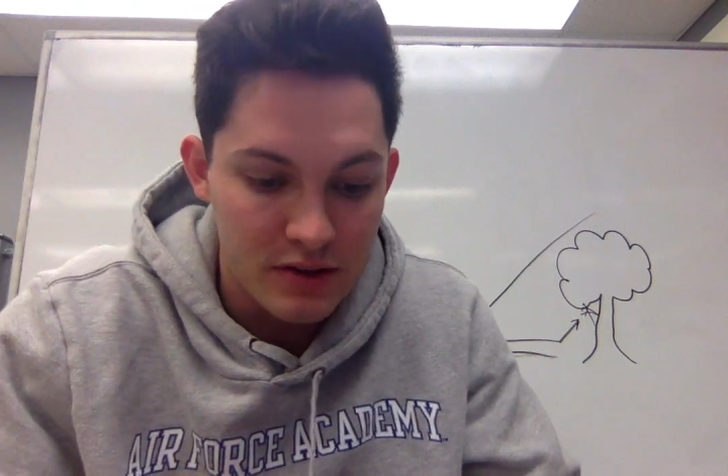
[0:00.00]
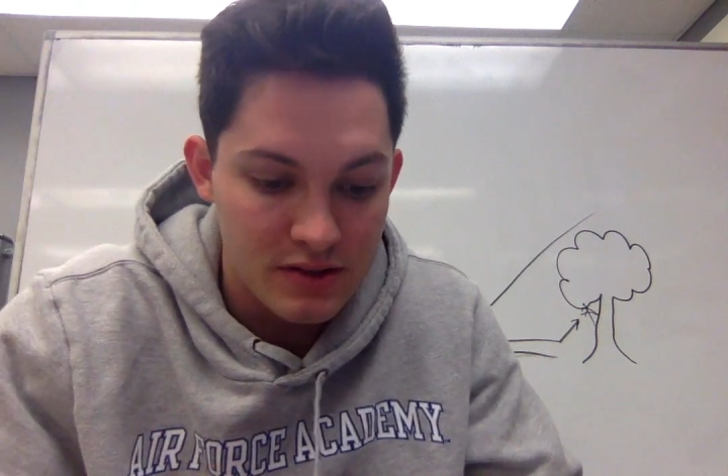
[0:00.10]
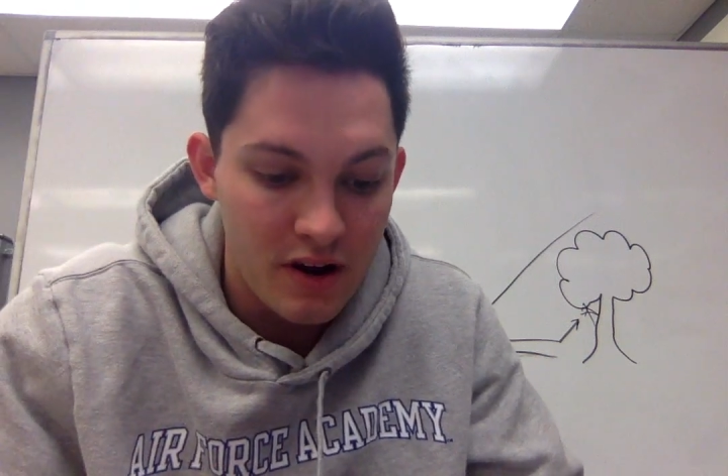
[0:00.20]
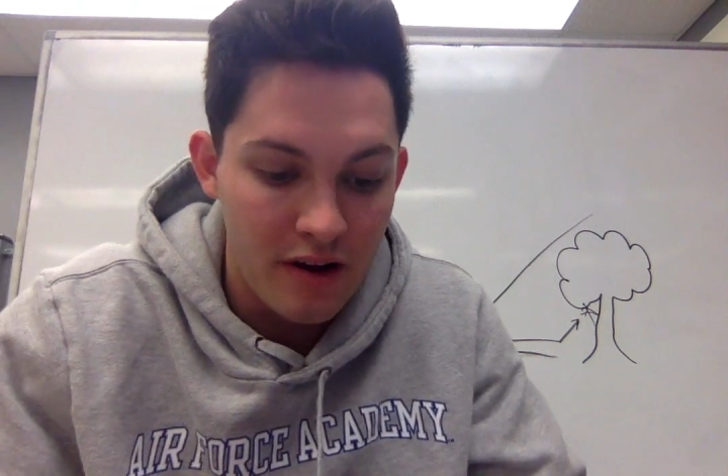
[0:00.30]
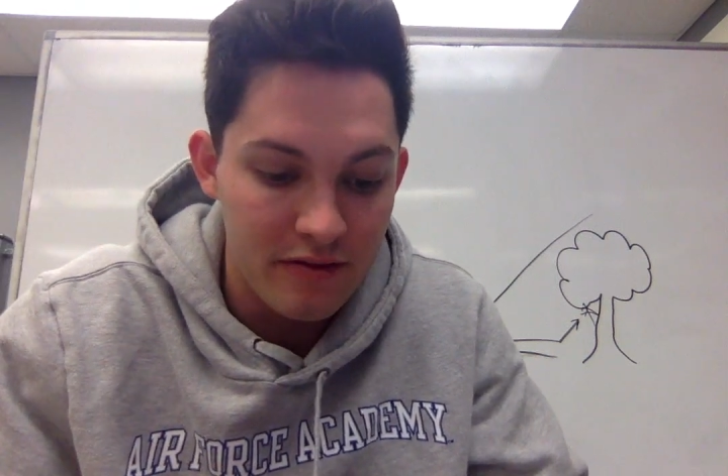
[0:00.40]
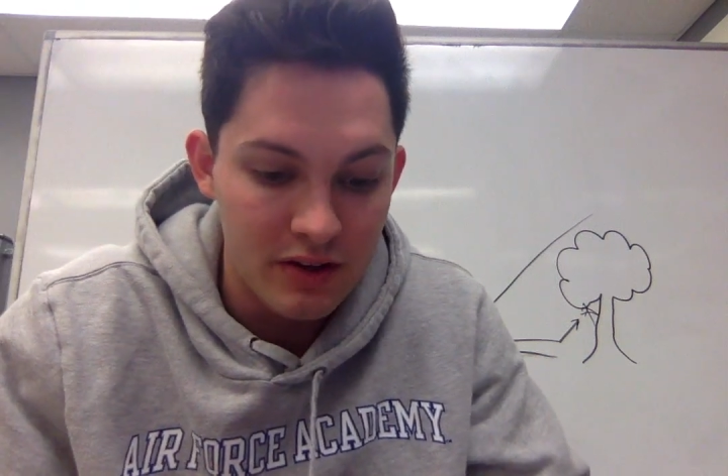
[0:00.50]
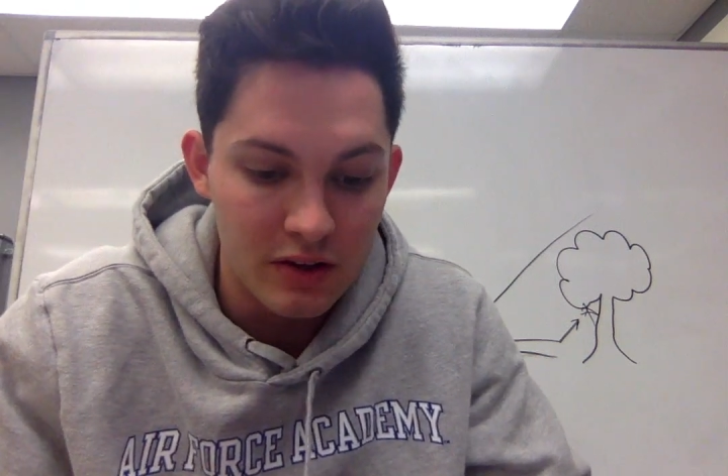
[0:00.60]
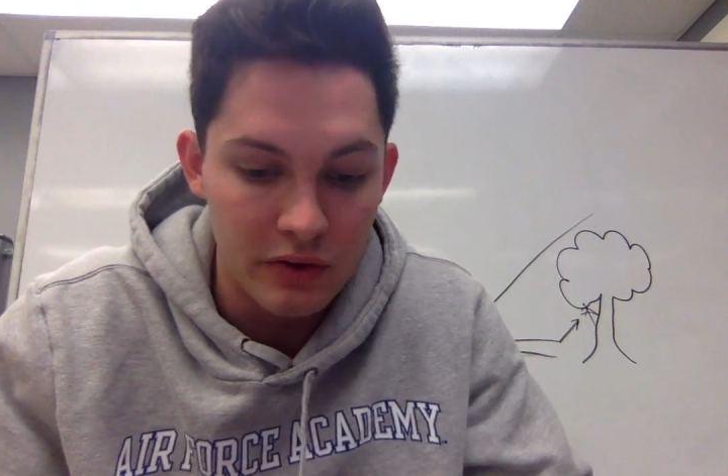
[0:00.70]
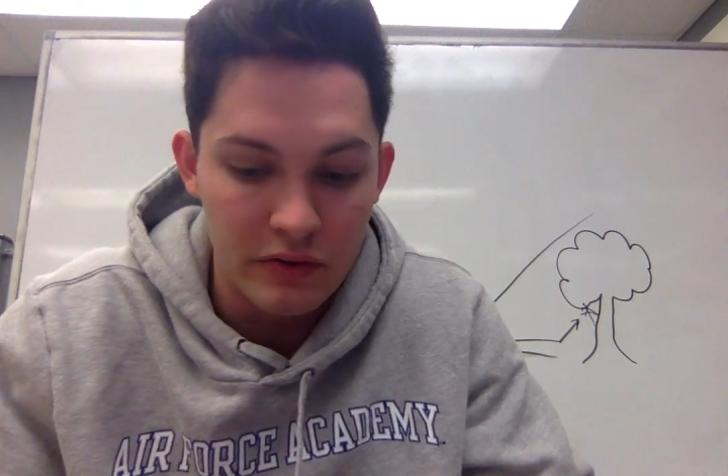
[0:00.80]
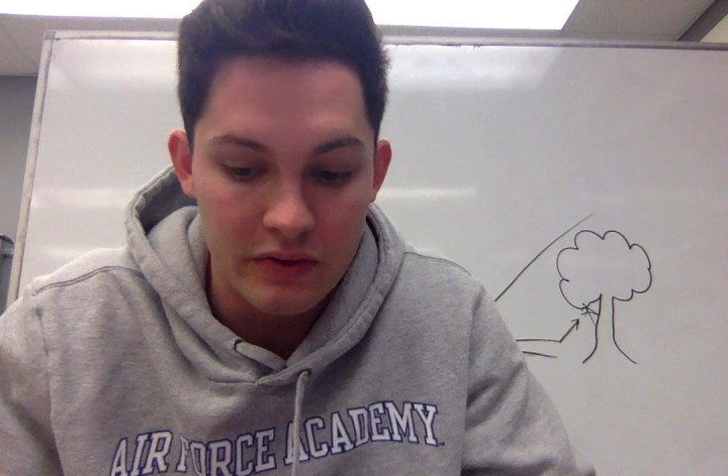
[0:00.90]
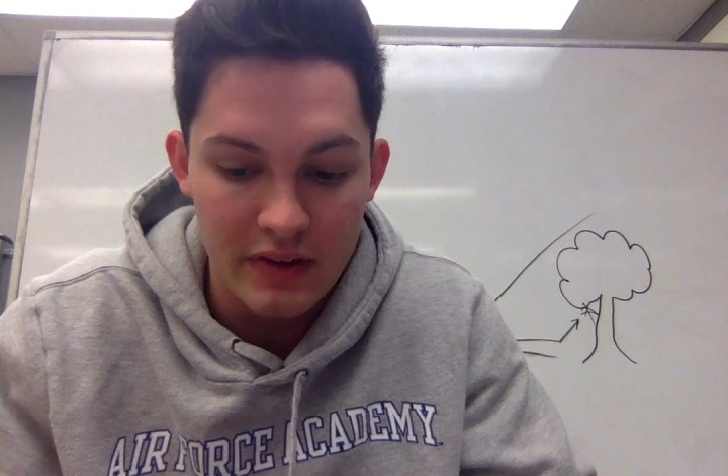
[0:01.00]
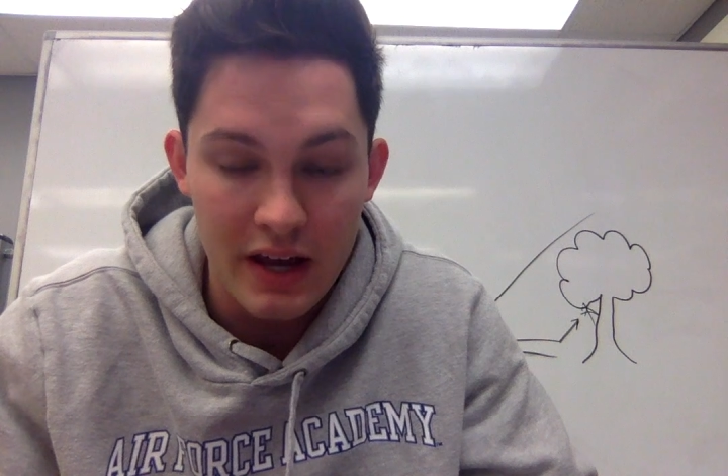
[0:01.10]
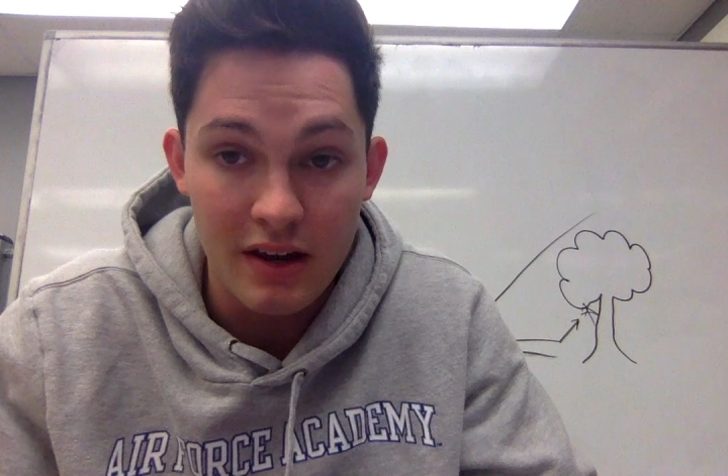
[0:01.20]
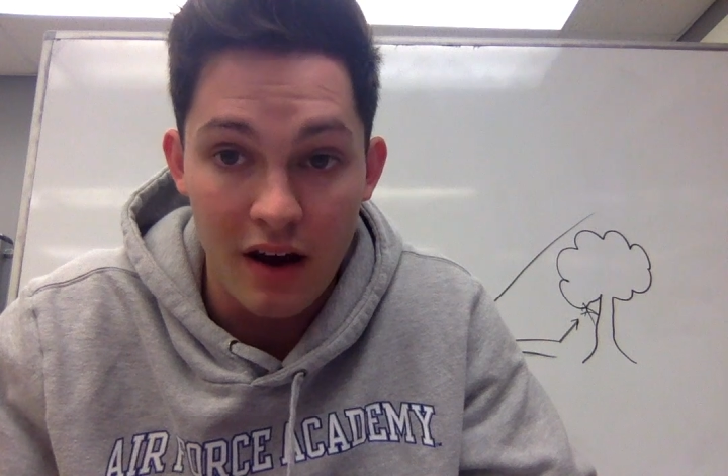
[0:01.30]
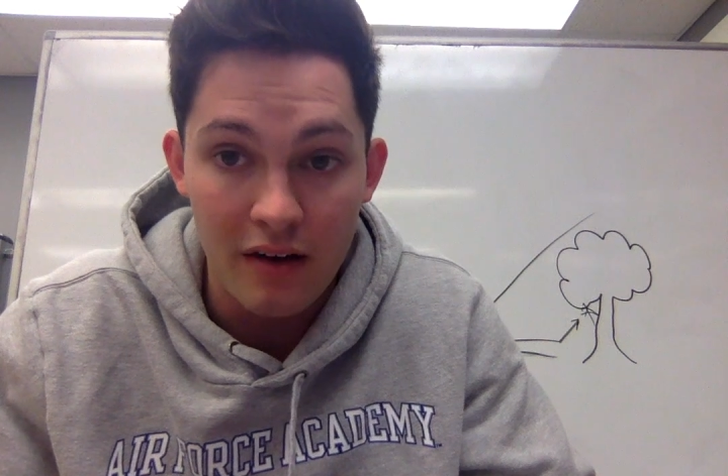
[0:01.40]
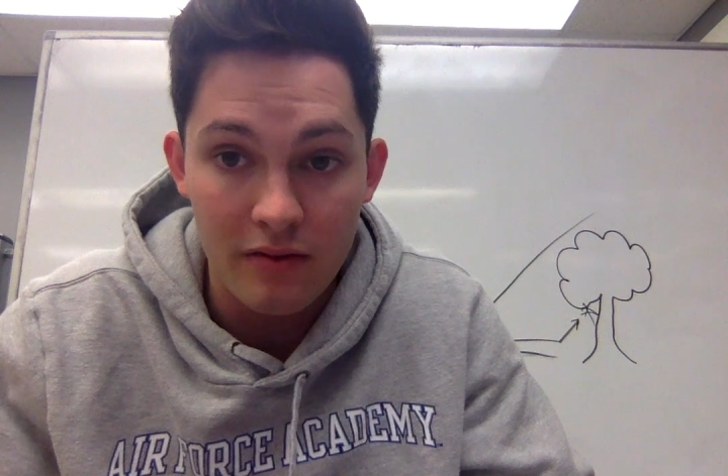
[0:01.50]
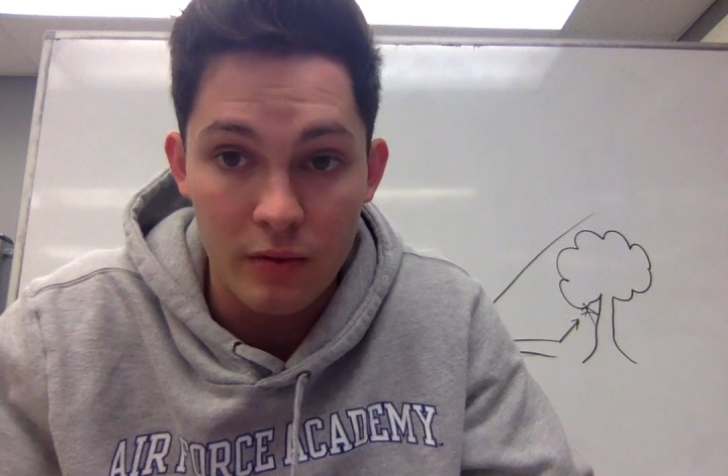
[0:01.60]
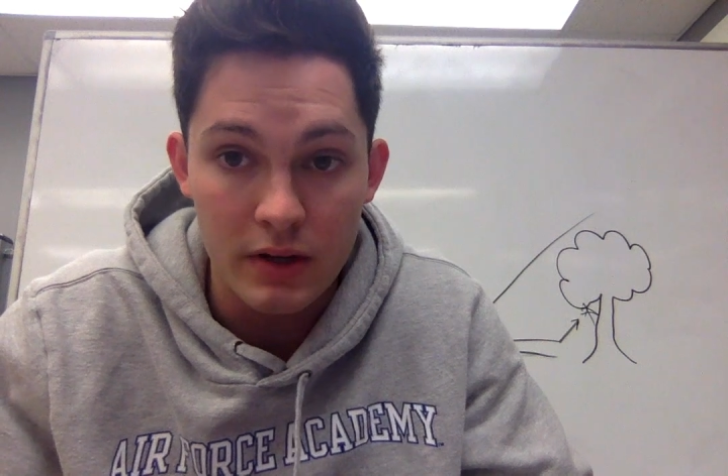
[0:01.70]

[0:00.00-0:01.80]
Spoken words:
a soft field takeoff,